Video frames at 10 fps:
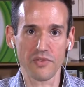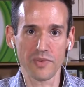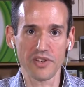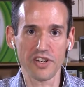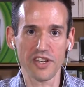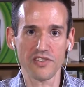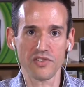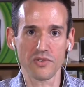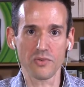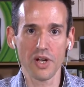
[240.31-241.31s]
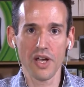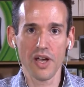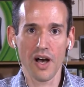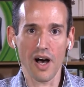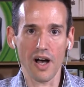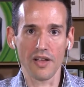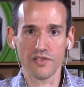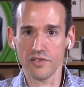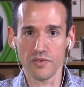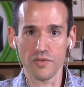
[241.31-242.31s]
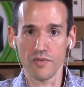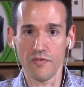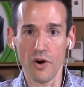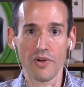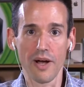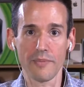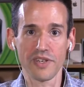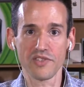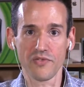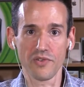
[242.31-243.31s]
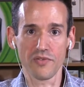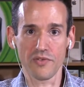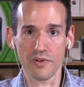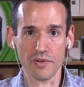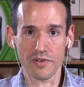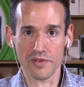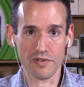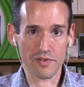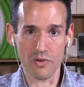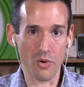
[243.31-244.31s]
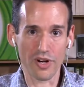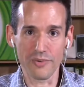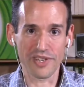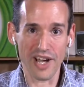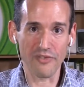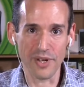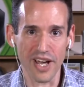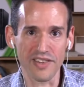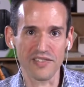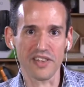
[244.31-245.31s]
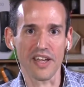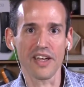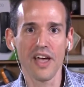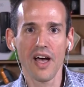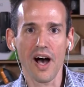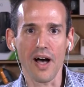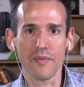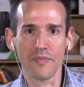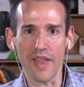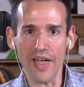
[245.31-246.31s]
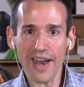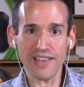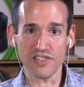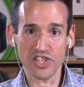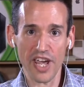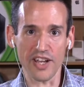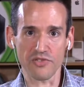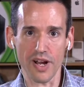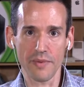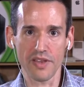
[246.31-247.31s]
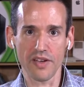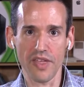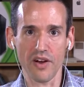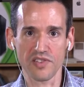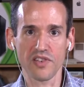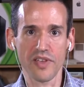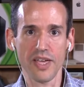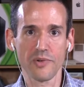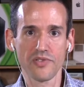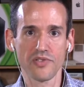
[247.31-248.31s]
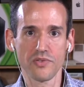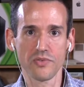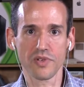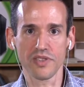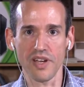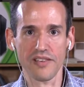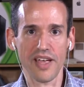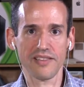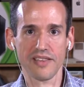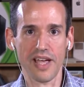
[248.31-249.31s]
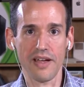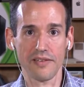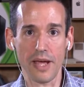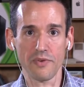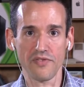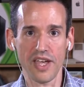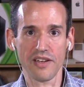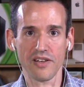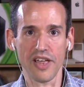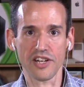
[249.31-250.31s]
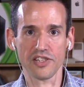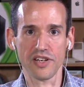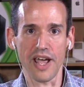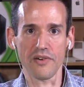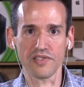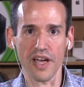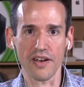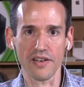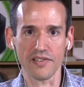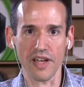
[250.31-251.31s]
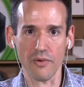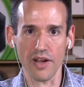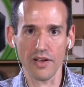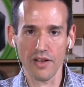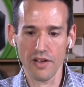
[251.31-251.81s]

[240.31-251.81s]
immunity to the phone companies for cohorting with the government on this thing. Now that hasn't changed, right? I mean, they are still able to conduct that type of data collection now. Is that right?